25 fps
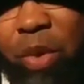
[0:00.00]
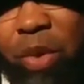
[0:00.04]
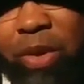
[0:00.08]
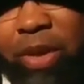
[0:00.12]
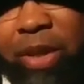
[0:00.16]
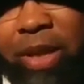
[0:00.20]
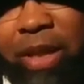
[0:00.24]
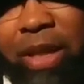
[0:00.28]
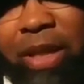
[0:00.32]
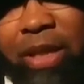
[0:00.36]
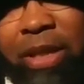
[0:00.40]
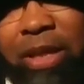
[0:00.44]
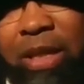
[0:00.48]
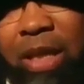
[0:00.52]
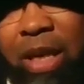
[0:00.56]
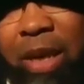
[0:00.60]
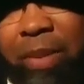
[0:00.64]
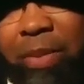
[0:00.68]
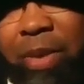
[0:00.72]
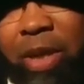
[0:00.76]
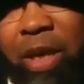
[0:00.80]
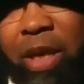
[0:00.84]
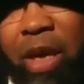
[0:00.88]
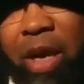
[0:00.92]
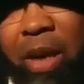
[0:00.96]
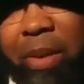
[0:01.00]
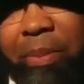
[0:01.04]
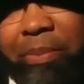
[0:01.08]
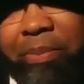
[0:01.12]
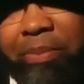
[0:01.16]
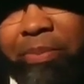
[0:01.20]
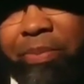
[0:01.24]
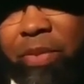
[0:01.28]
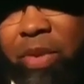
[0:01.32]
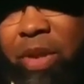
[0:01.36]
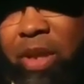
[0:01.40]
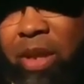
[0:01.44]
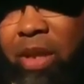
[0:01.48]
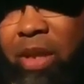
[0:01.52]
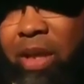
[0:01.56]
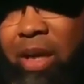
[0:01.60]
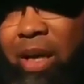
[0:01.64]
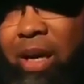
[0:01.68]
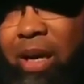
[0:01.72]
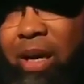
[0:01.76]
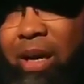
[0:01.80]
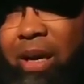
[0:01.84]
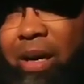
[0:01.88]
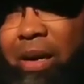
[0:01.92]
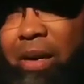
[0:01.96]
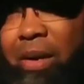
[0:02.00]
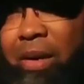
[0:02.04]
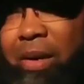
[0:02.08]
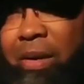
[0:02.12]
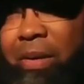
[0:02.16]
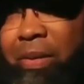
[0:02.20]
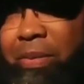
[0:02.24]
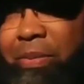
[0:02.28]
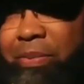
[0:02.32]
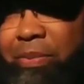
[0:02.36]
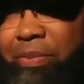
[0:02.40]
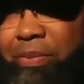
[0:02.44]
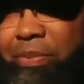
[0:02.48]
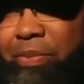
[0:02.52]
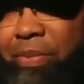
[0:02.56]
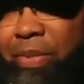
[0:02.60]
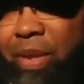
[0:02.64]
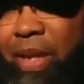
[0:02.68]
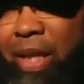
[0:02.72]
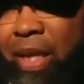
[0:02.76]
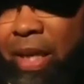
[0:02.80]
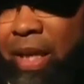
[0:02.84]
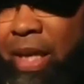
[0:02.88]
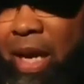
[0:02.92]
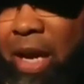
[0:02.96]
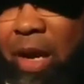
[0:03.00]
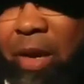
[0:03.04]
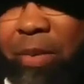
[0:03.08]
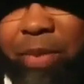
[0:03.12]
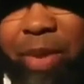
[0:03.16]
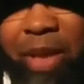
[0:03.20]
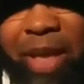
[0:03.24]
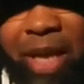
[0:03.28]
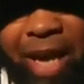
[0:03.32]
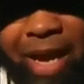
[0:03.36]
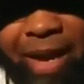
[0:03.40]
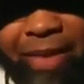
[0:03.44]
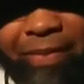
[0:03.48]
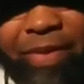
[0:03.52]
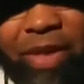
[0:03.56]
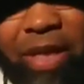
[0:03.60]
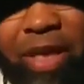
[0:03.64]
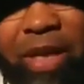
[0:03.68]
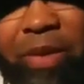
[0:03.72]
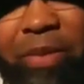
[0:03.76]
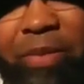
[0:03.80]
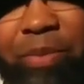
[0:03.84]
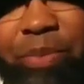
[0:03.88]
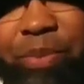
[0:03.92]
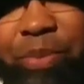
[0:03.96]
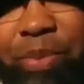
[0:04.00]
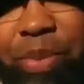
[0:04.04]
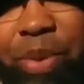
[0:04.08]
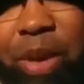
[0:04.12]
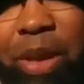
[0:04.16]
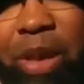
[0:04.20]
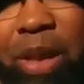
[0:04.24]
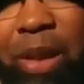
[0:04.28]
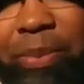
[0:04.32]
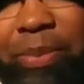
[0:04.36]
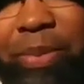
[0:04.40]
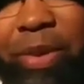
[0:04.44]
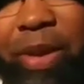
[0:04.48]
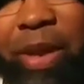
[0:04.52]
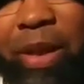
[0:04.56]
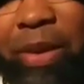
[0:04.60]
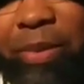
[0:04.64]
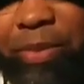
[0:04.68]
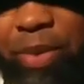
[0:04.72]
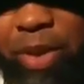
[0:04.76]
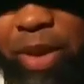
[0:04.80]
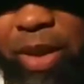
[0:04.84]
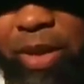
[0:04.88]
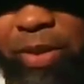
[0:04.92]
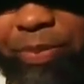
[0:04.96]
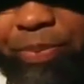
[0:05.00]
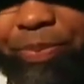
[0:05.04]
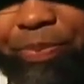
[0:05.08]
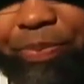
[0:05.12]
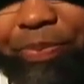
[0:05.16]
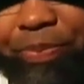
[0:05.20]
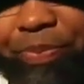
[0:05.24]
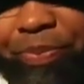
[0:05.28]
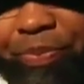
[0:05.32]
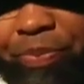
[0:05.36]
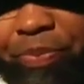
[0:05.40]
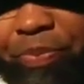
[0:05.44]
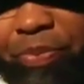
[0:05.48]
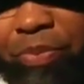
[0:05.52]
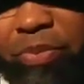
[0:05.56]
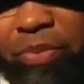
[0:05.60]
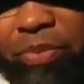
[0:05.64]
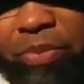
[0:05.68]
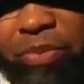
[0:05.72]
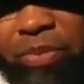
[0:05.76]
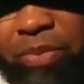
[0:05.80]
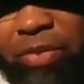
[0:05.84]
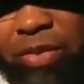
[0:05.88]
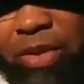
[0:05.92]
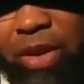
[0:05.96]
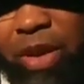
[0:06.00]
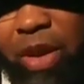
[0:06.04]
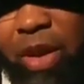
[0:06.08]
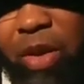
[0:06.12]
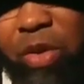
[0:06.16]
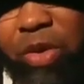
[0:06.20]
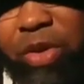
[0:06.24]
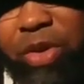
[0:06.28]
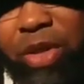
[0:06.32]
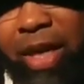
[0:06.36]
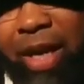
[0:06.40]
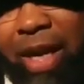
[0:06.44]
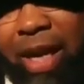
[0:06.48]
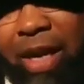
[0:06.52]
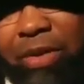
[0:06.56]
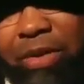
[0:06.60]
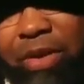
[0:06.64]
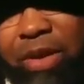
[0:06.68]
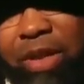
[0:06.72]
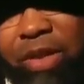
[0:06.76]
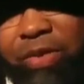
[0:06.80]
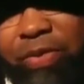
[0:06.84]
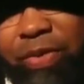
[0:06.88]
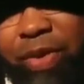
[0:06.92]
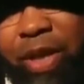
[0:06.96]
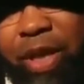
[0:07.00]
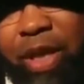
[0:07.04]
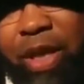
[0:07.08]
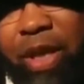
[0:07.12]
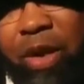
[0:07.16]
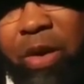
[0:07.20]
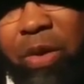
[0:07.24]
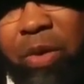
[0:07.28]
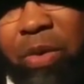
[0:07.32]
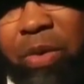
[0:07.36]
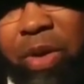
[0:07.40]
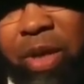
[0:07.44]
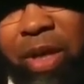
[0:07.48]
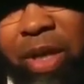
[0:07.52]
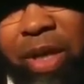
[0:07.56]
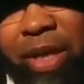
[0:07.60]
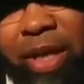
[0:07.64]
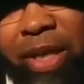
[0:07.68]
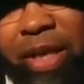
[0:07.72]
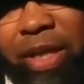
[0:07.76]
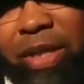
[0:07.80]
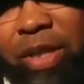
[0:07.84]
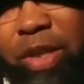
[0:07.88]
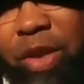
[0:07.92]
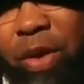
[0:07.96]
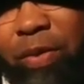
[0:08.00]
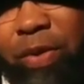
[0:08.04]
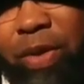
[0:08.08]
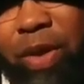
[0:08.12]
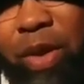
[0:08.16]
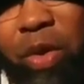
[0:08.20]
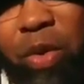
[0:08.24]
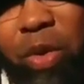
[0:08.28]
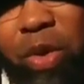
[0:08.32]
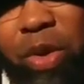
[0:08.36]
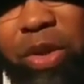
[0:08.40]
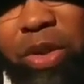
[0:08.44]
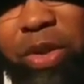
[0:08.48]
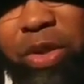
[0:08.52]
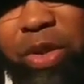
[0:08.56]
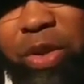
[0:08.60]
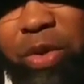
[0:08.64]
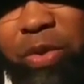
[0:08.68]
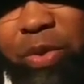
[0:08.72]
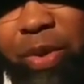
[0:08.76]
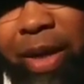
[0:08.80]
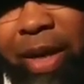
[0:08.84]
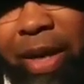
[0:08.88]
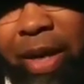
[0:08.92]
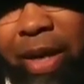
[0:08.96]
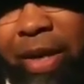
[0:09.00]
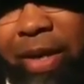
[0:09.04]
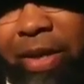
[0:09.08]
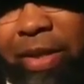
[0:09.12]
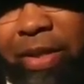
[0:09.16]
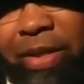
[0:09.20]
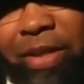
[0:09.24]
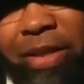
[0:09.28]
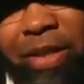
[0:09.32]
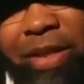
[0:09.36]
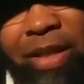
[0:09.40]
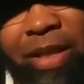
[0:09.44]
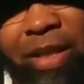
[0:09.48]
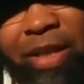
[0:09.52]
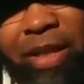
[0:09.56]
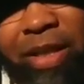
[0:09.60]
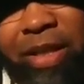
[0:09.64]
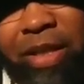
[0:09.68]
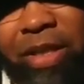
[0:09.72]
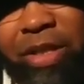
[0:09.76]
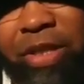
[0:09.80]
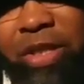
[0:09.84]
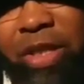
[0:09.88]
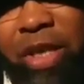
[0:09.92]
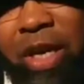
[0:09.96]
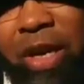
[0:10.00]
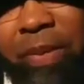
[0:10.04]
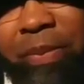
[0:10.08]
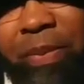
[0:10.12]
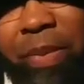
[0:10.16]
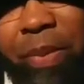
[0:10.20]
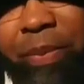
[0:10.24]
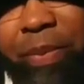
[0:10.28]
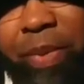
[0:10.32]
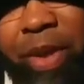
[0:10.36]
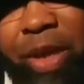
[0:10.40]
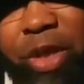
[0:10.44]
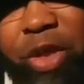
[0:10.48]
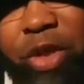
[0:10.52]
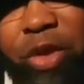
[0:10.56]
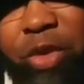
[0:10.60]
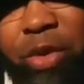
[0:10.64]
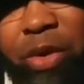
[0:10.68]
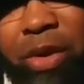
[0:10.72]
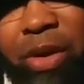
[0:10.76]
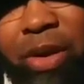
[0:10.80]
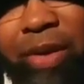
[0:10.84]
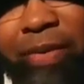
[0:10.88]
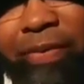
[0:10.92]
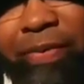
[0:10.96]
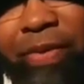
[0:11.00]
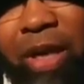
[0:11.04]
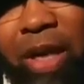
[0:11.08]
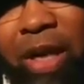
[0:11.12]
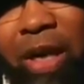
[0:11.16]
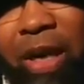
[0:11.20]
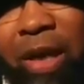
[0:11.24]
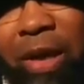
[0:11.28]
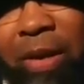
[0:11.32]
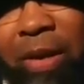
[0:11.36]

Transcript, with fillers: more things coming up, and I'll be having it put up there. But check out this video. It's over the course of 2 days. It's a mixture of,